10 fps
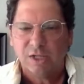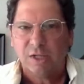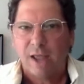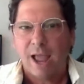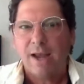
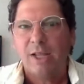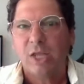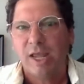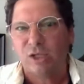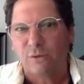And it
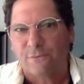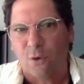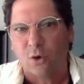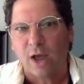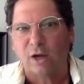takes
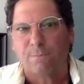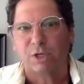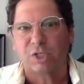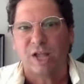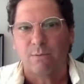
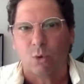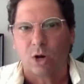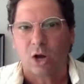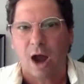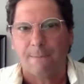400%
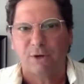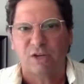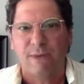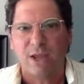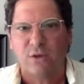more copper to
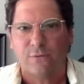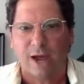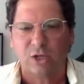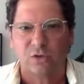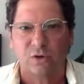
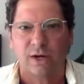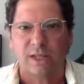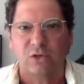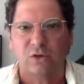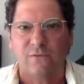manufacture an
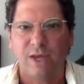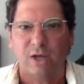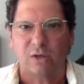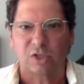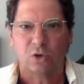electric
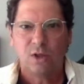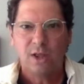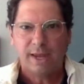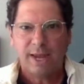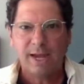vehicle. So
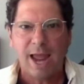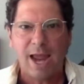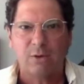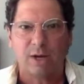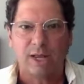in
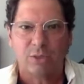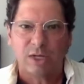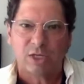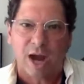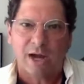aggregate, the
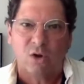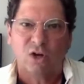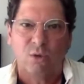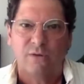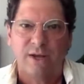entire
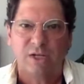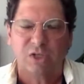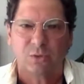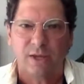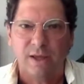automotive
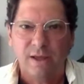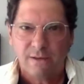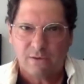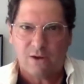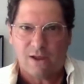industry,
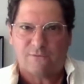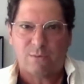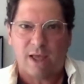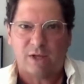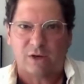
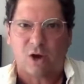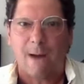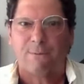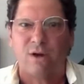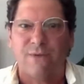as a
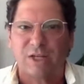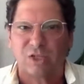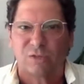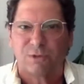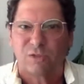copper
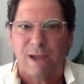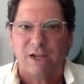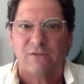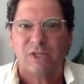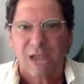investor's
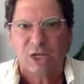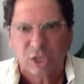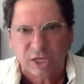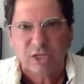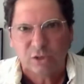perspective, is
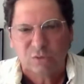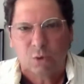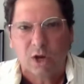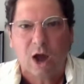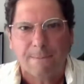actually going to use
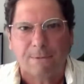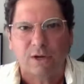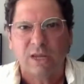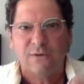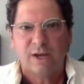more copper,
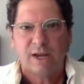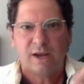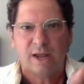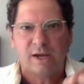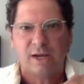even
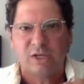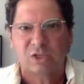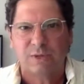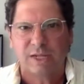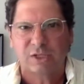in an
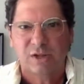industry that